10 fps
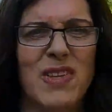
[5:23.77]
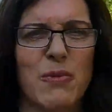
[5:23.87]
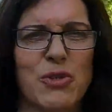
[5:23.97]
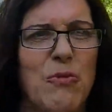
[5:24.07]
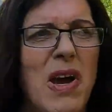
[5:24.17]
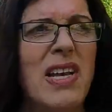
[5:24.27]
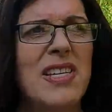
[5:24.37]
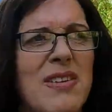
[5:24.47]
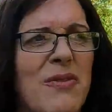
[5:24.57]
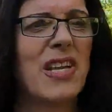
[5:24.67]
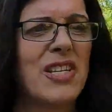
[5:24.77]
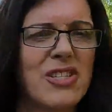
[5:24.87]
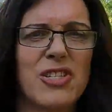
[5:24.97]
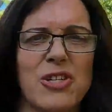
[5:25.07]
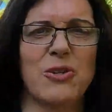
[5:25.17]
It was on my list of things
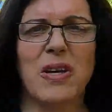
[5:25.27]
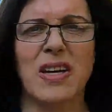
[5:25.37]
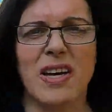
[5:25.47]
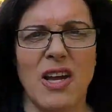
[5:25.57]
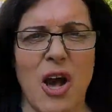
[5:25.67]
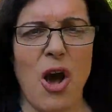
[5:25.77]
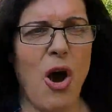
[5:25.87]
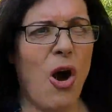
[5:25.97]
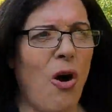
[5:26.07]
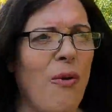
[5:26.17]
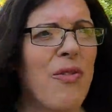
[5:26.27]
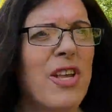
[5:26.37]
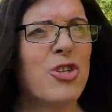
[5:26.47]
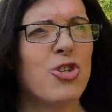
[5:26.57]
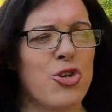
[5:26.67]
to do on
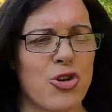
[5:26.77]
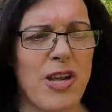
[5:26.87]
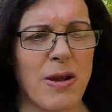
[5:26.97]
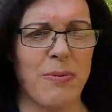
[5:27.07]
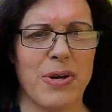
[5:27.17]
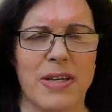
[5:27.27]
this trip.